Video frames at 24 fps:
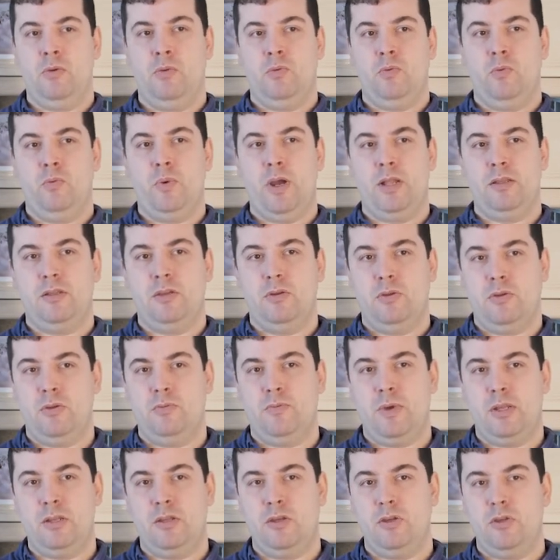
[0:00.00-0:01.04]
When
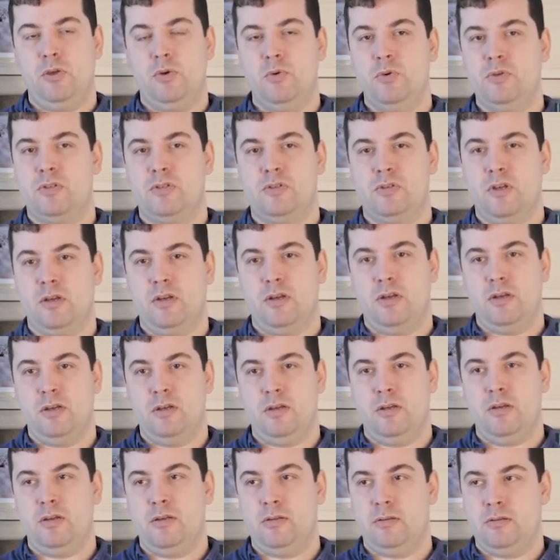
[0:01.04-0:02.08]
you use
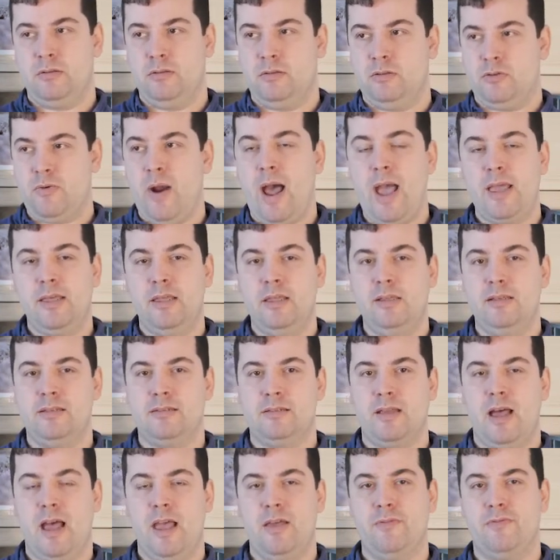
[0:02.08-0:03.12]
dry
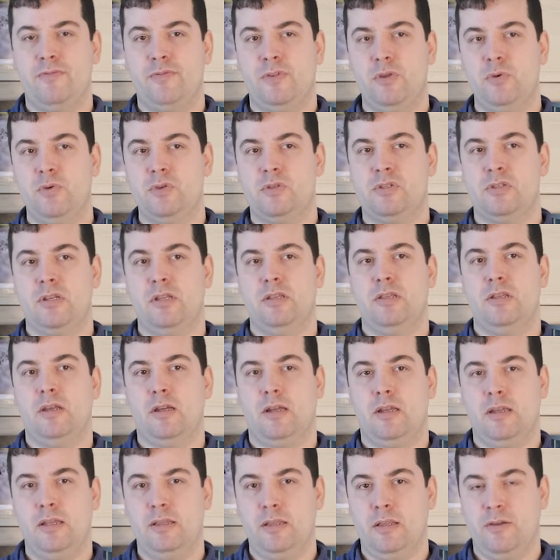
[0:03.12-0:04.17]
yeast, I've used in
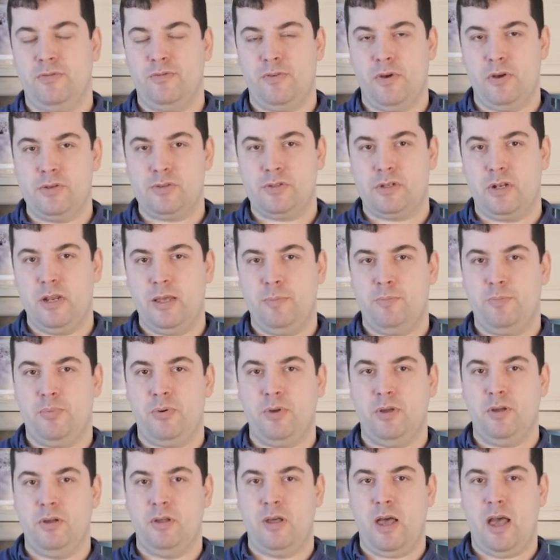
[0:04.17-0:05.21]
the first clip
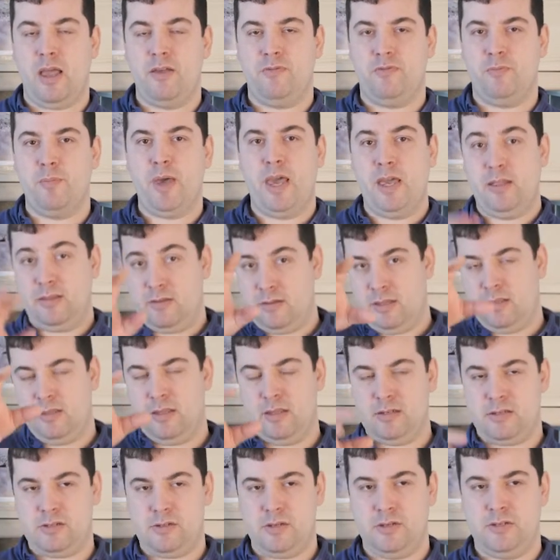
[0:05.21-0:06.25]
I've made in
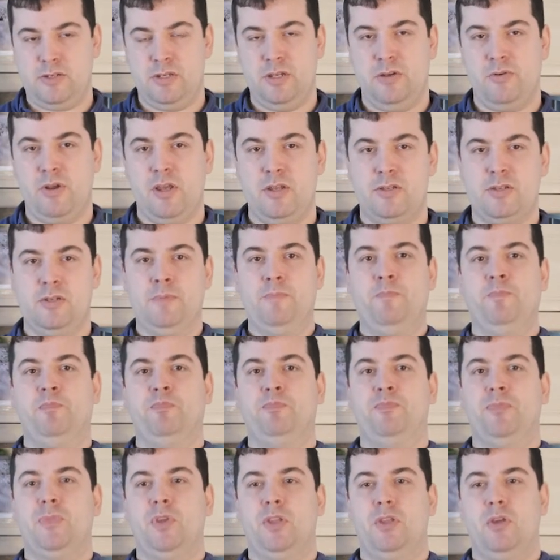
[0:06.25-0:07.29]
this series,
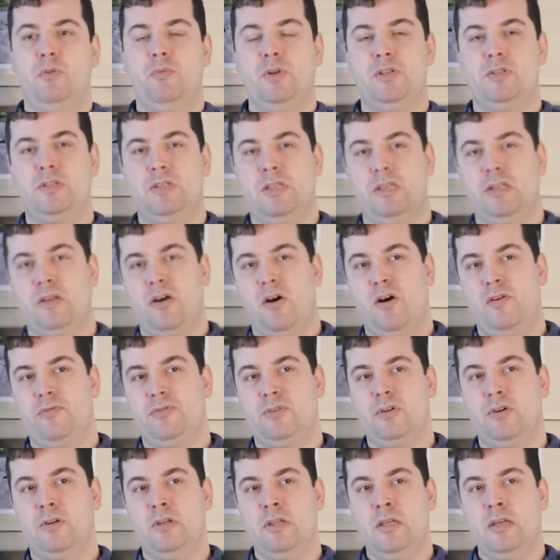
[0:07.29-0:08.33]
you will see it
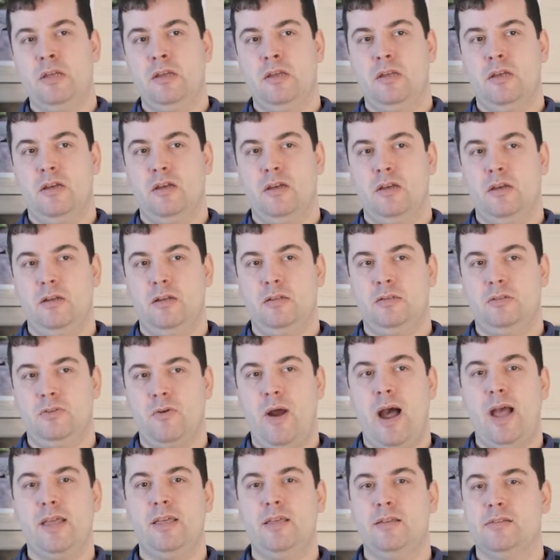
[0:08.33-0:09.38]
after,
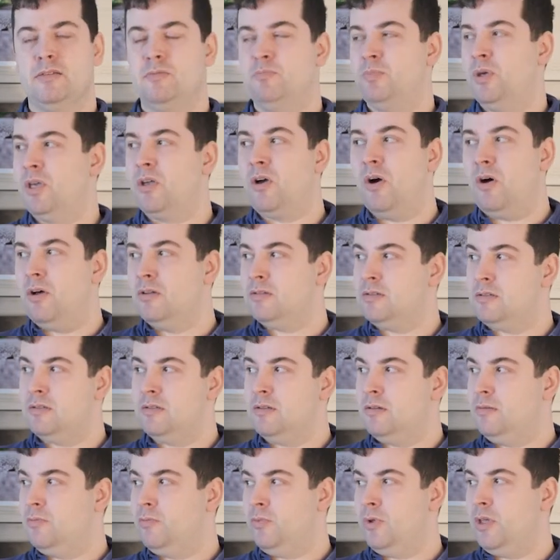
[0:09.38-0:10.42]
dry yeast,
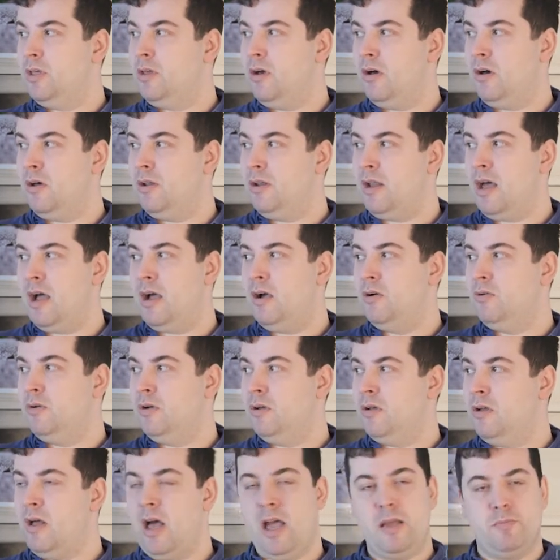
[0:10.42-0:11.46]
because we are
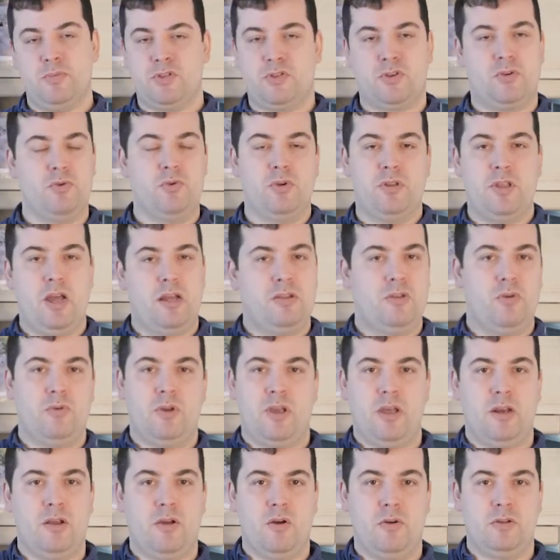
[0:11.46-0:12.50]
now I'm screwed. I don't
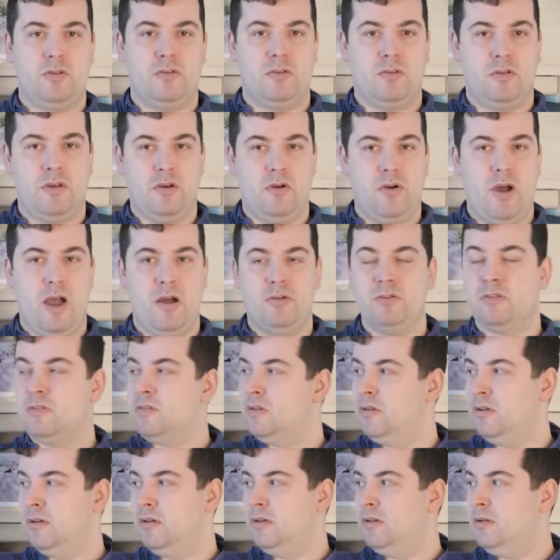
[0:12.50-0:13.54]
can go out
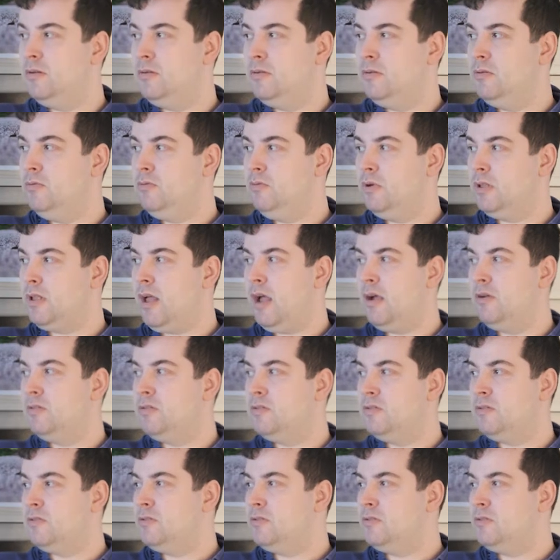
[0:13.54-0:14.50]
without